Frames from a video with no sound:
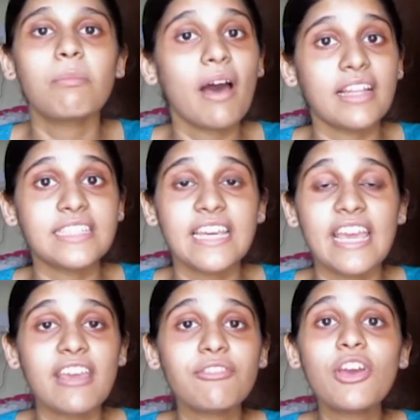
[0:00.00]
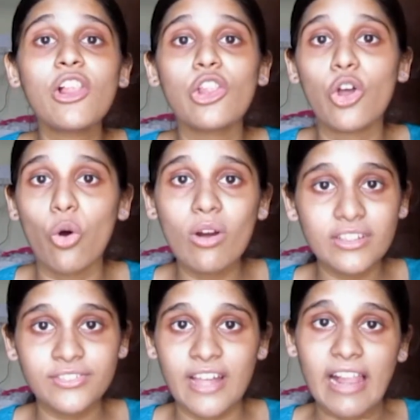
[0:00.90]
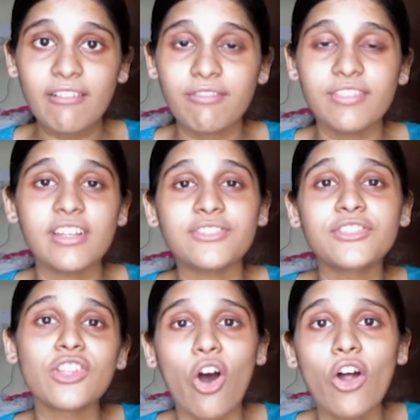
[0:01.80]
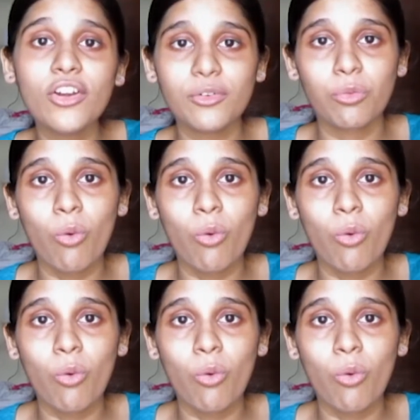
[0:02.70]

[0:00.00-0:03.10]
But if your lower self does not